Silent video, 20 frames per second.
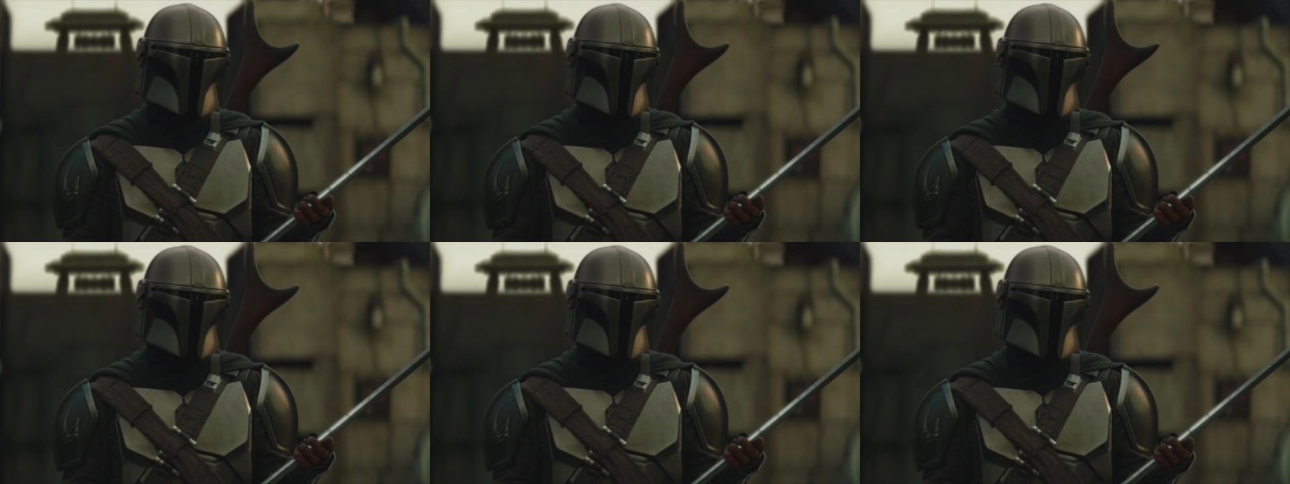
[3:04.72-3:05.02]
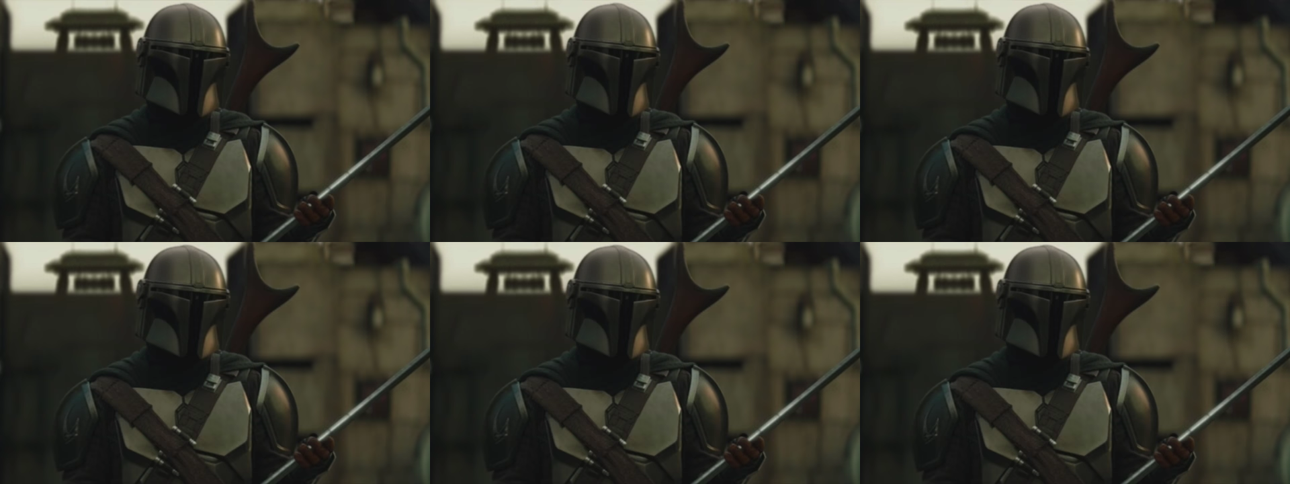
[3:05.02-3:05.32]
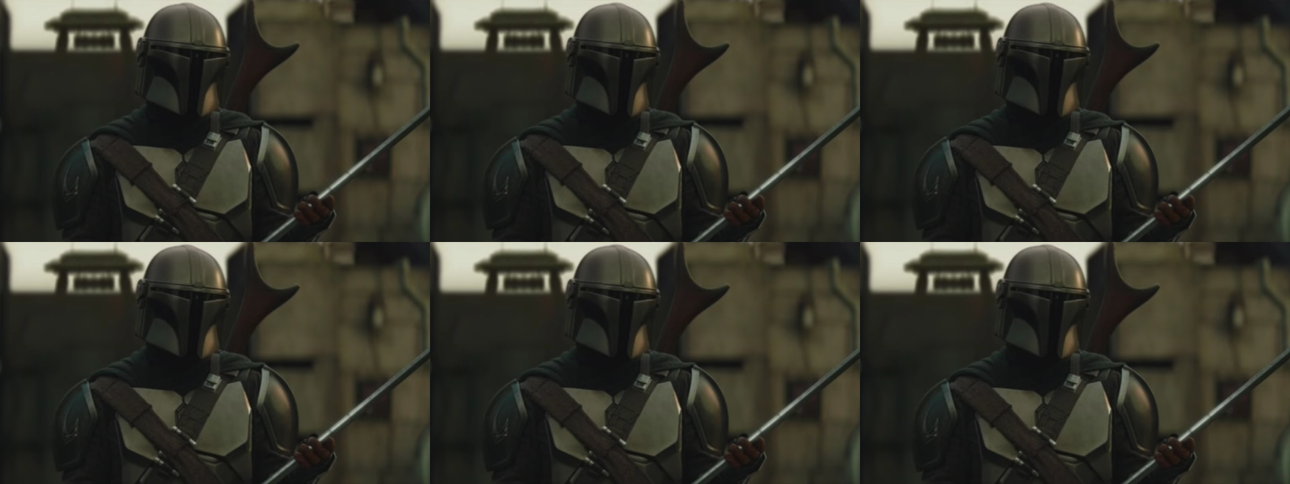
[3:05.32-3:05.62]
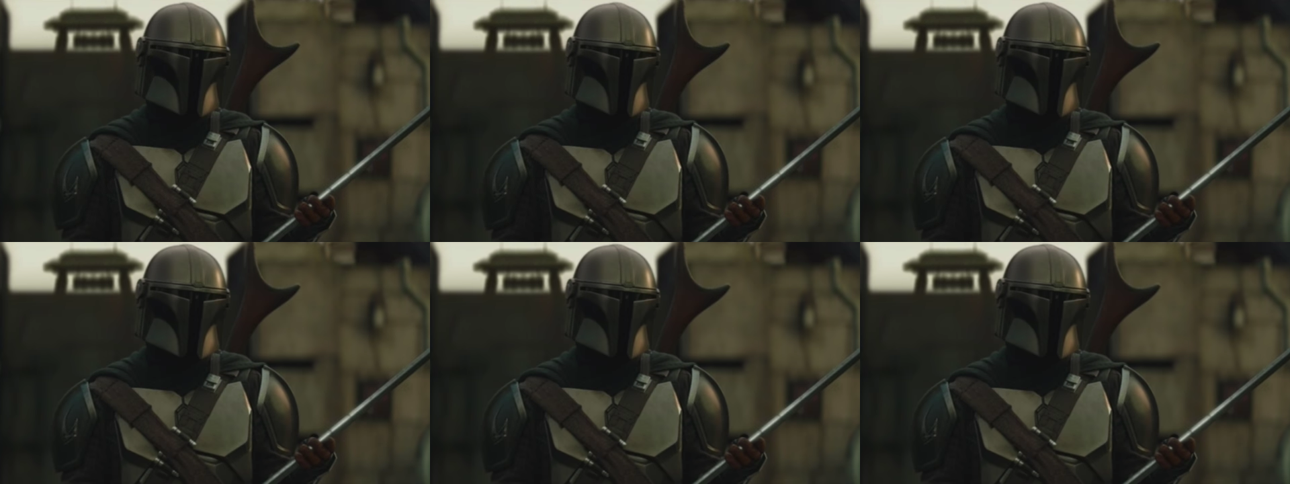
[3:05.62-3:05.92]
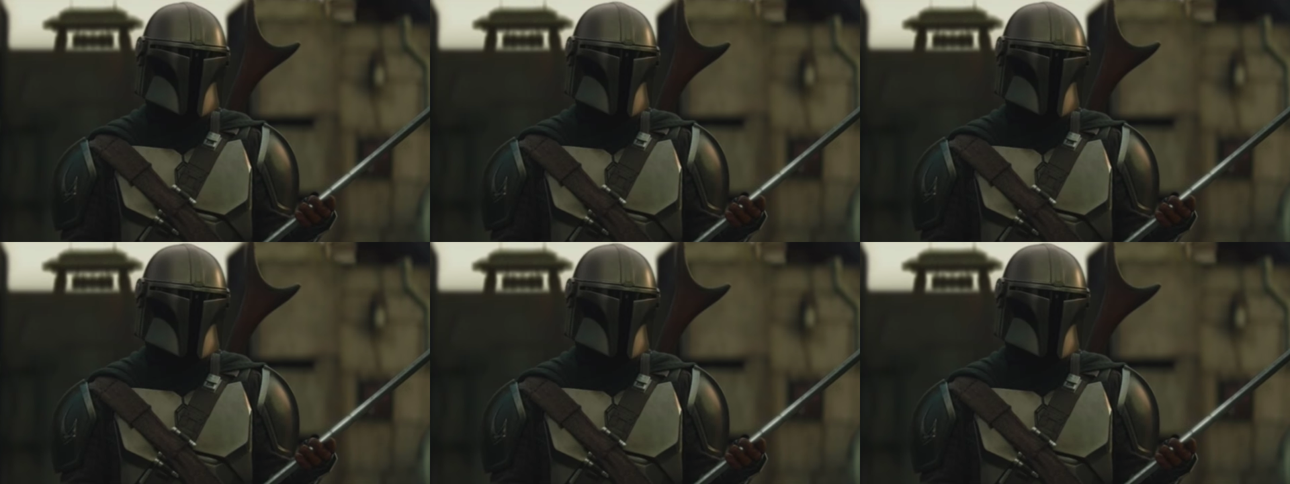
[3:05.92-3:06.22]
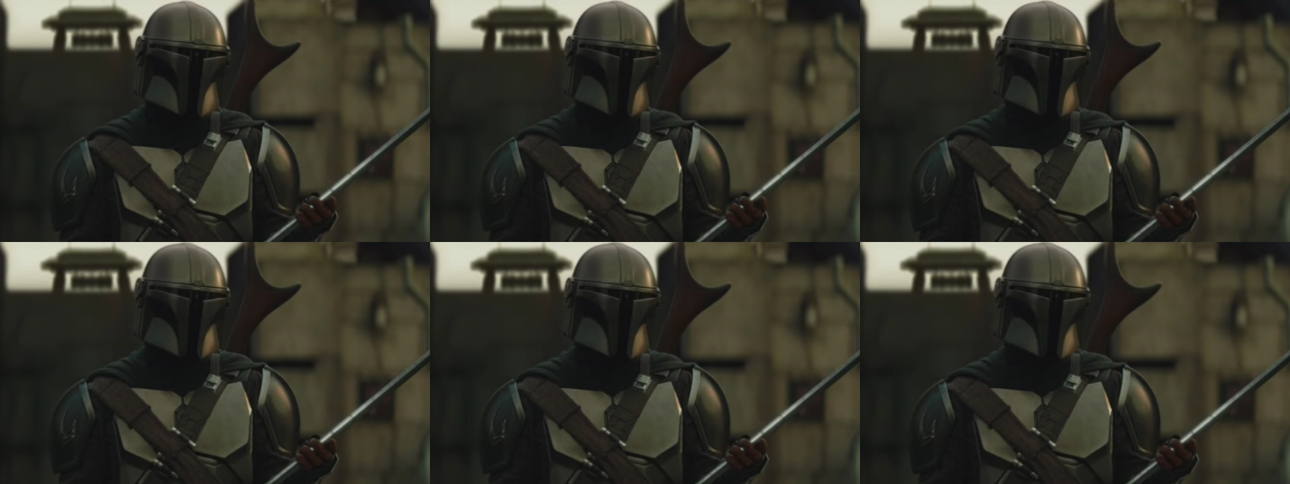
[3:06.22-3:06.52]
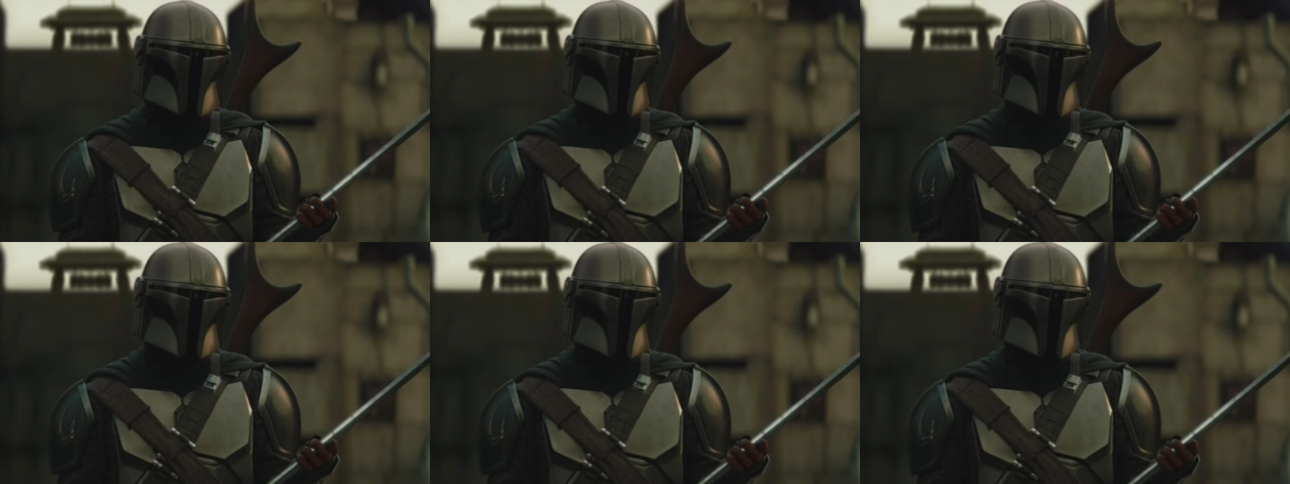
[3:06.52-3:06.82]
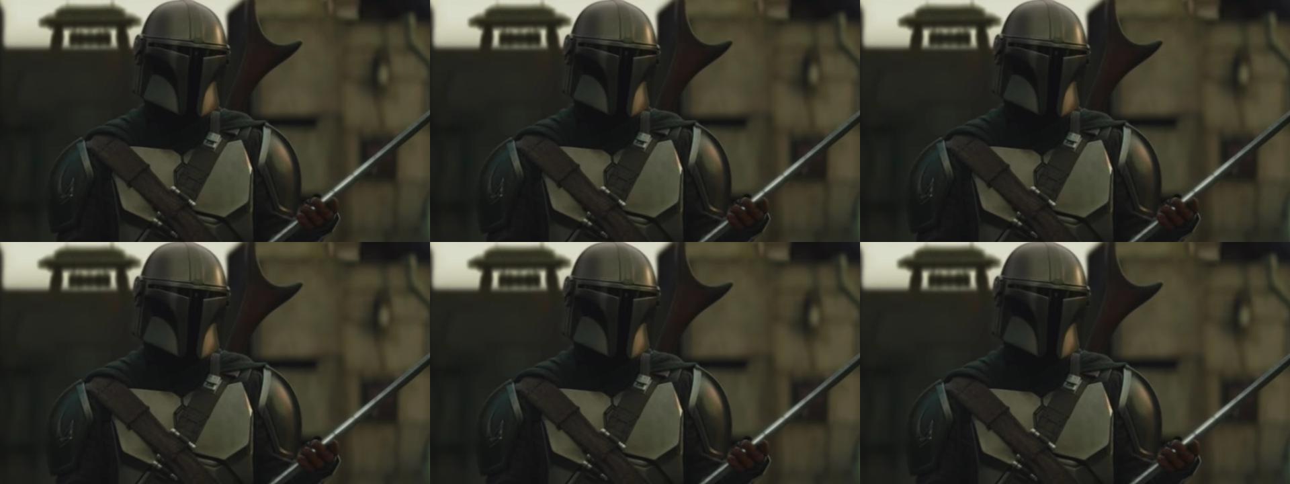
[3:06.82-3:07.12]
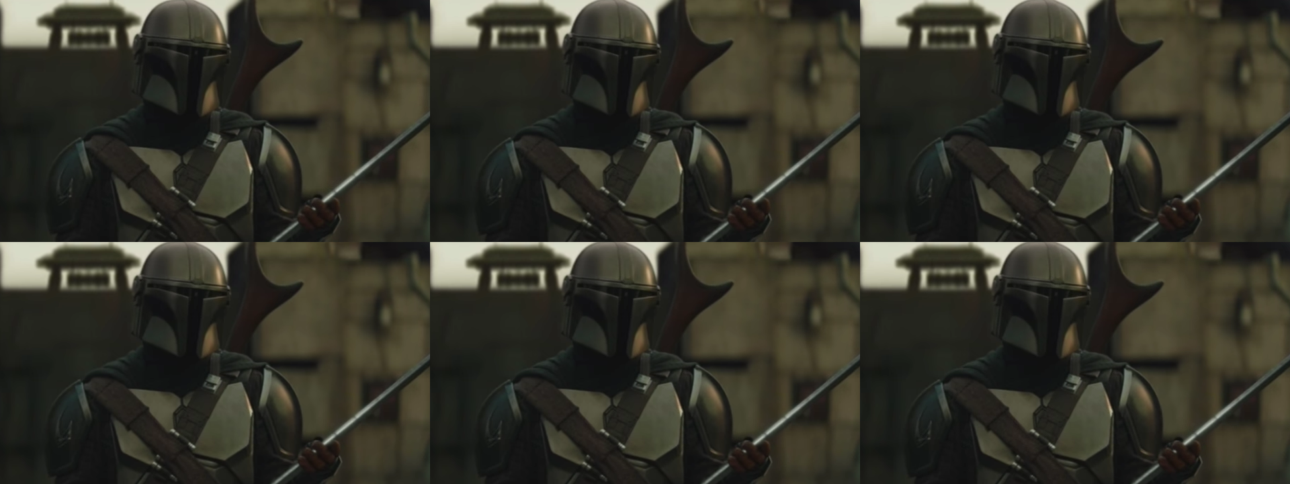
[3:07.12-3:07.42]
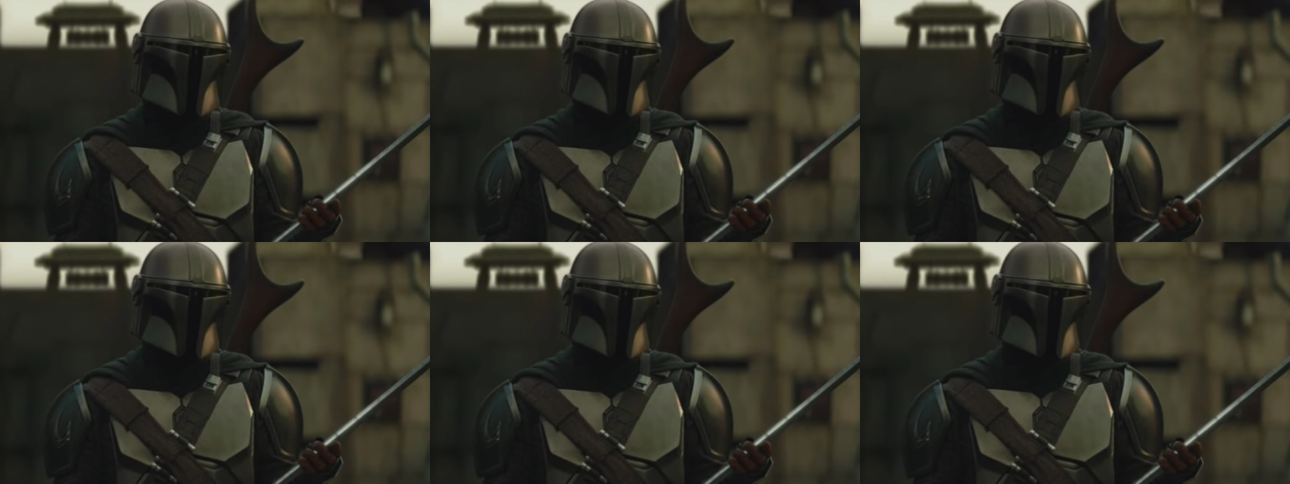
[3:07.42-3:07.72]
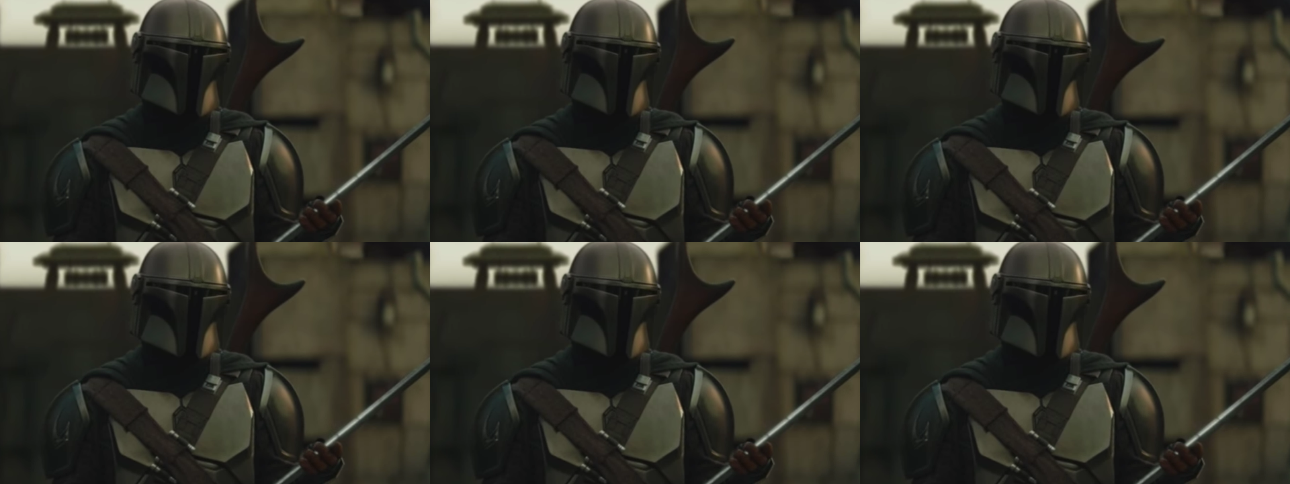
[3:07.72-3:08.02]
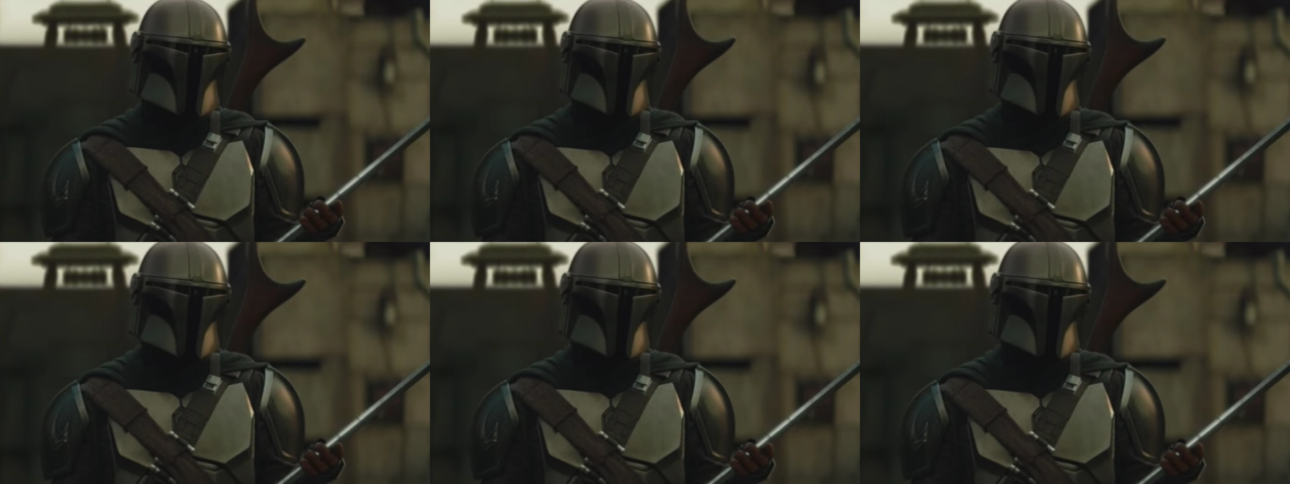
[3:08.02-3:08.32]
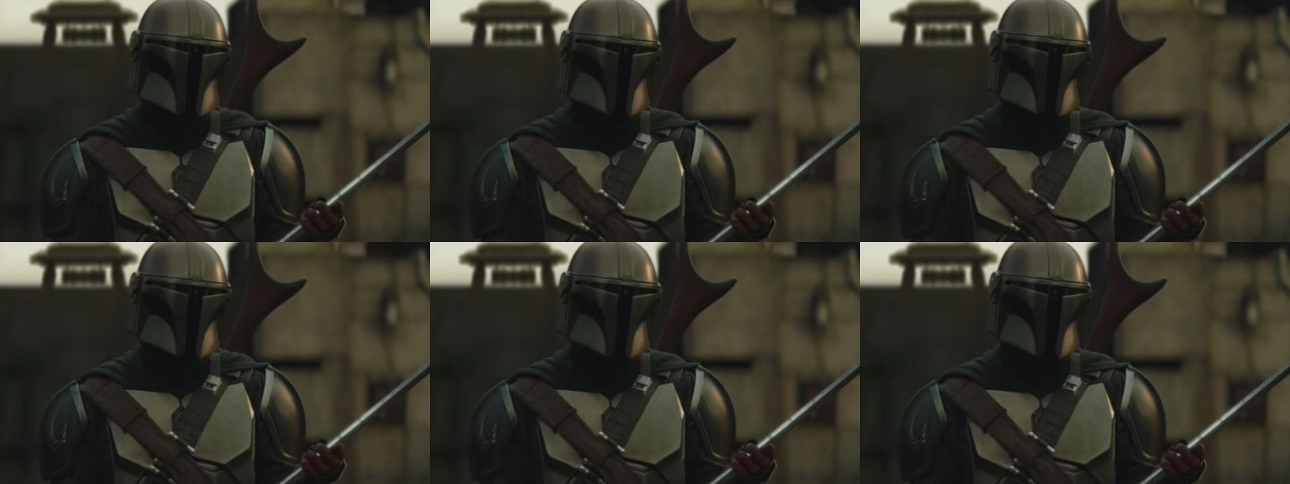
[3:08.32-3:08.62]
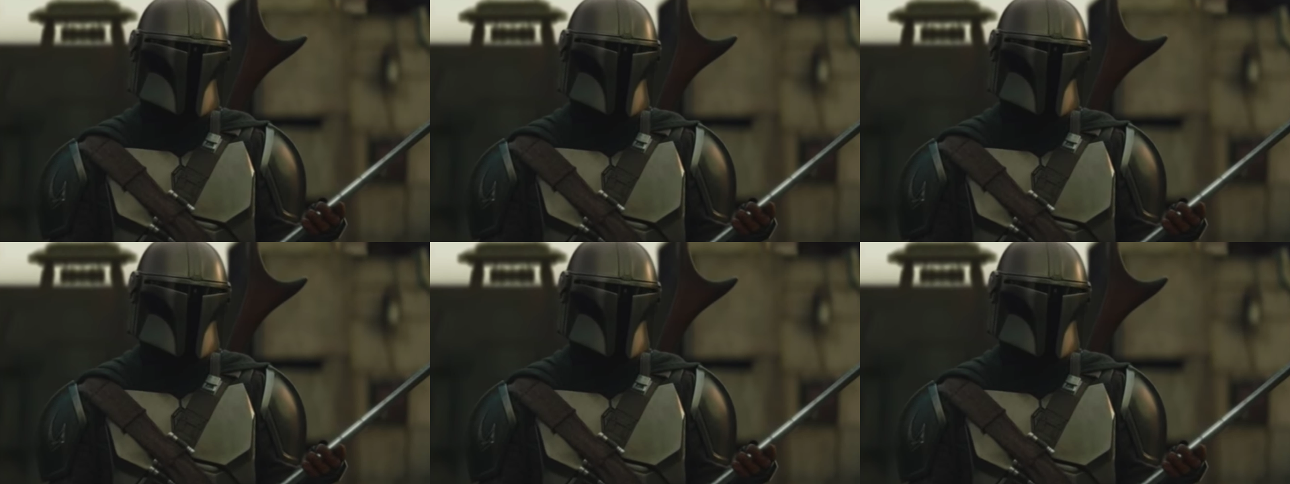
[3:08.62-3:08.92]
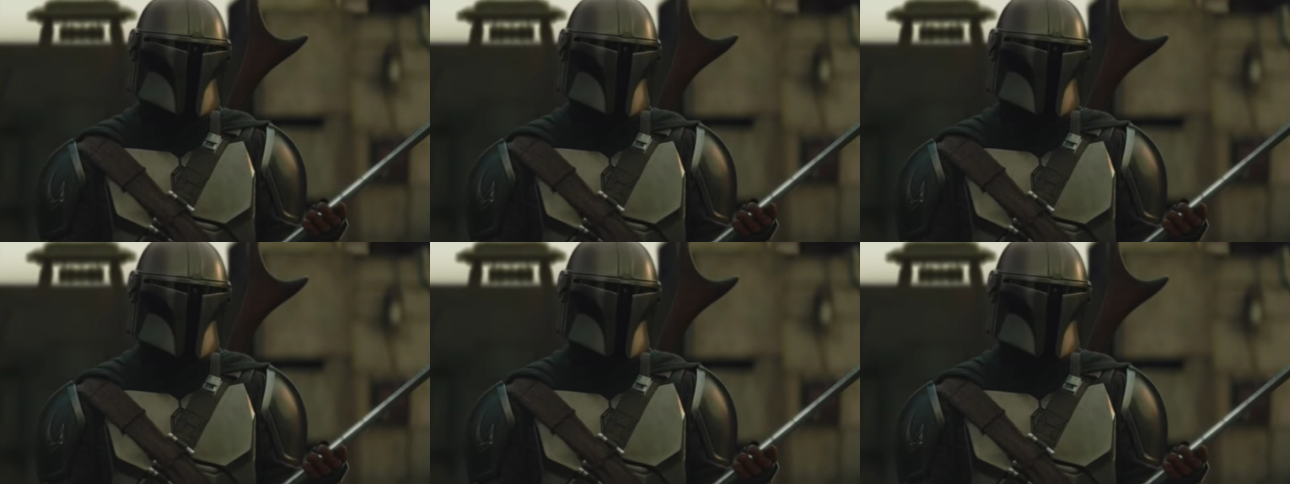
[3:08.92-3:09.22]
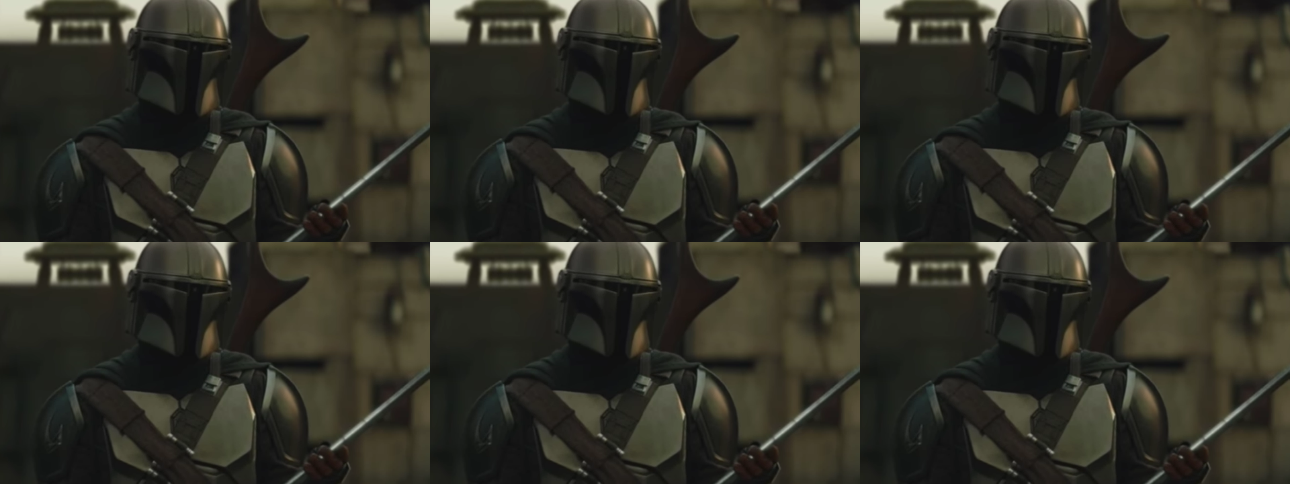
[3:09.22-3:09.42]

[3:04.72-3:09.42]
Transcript: No face is visible, so there are no lips to read.